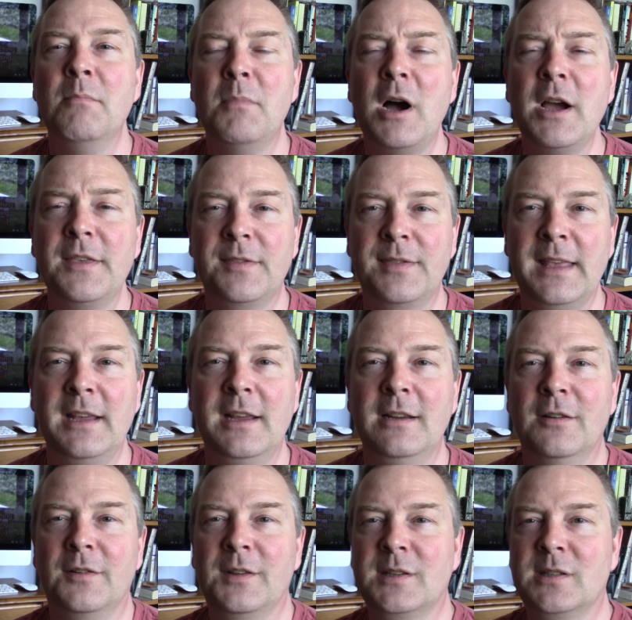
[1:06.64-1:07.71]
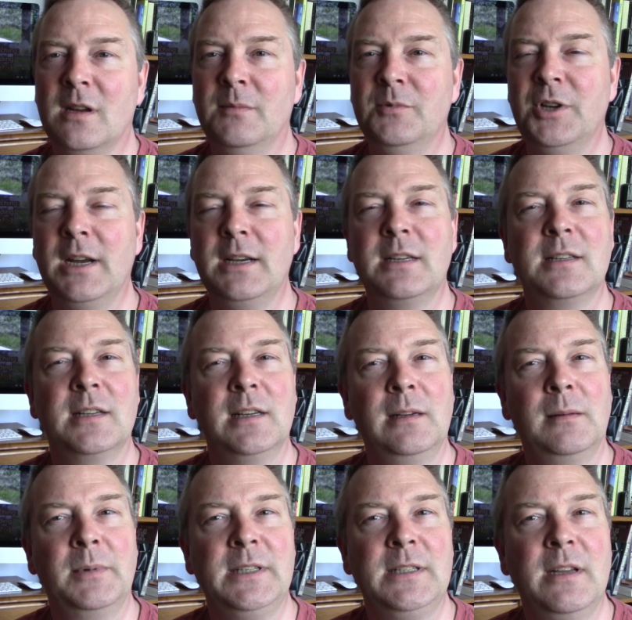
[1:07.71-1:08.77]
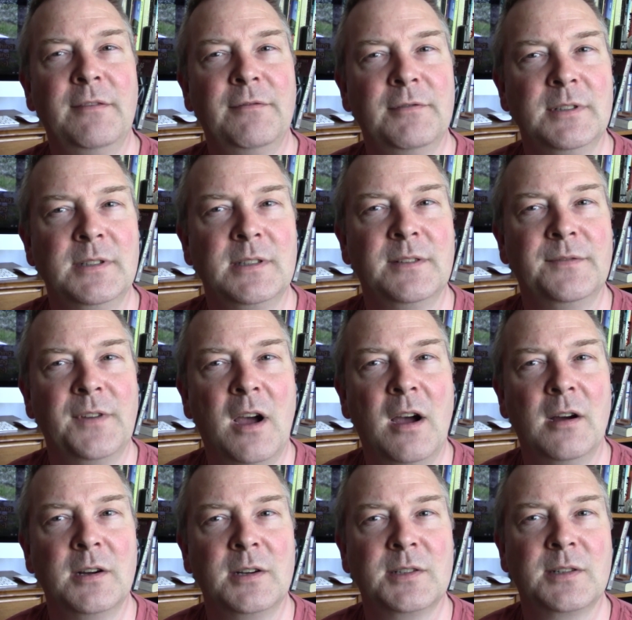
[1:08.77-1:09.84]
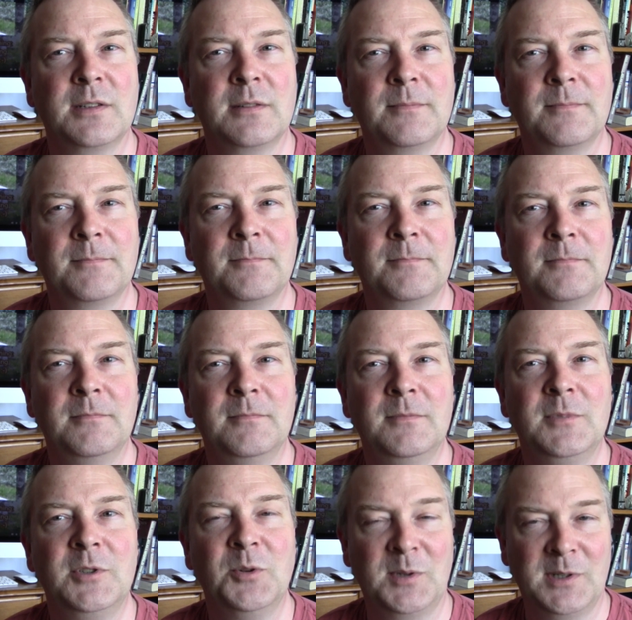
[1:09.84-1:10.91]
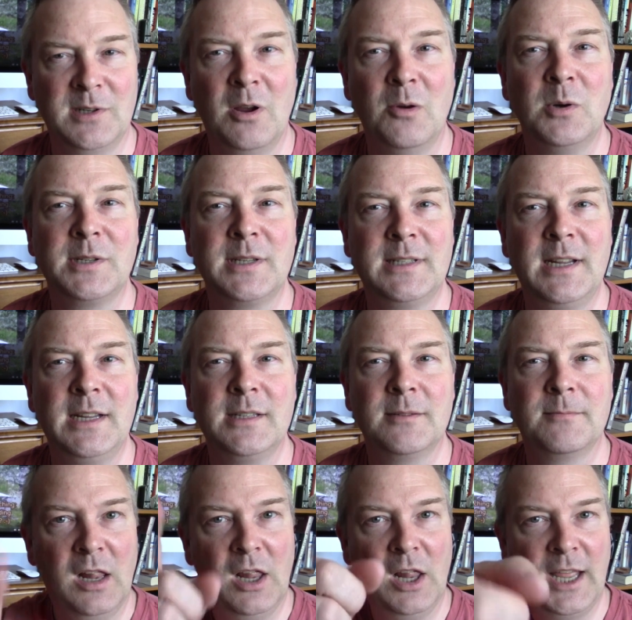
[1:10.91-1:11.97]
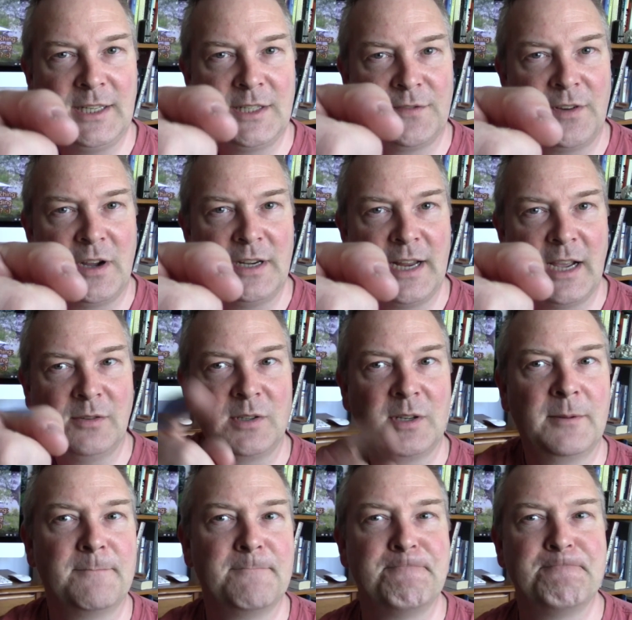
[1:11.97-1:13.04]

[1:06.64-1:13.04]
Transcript: My thinking on the subject is a little bit different to Varg's. Do you want to know what it is? Let's find out.